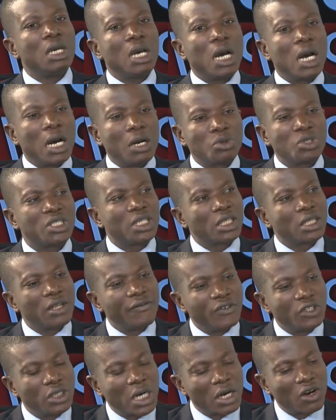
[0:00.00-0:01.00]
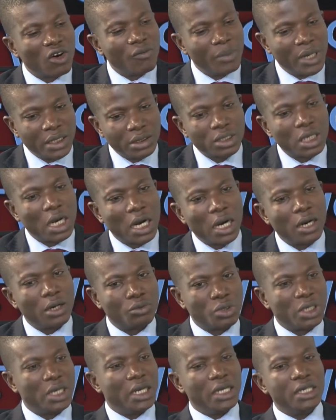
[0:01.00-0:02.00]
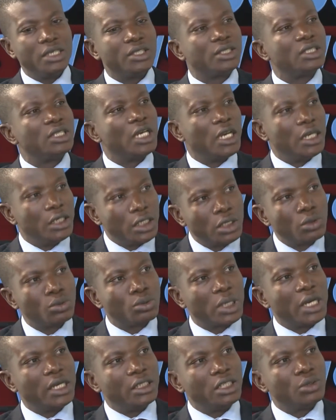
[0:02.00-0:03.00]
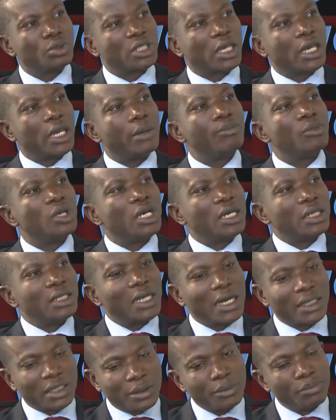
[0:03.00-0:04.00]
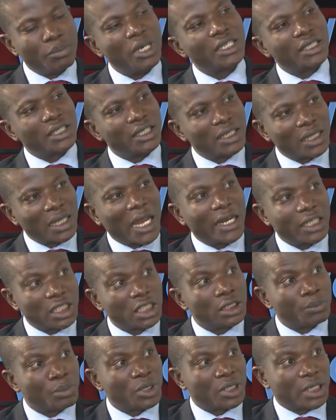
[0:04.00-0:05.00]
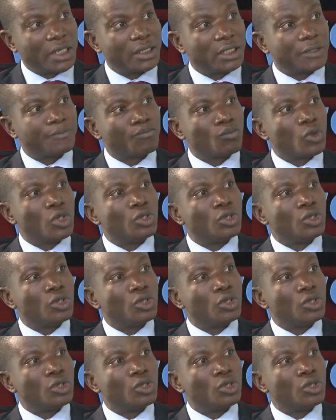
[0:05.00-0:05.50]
Uh, recently, federal government uh, released a new, a new scheme that makes it 19%. Mm.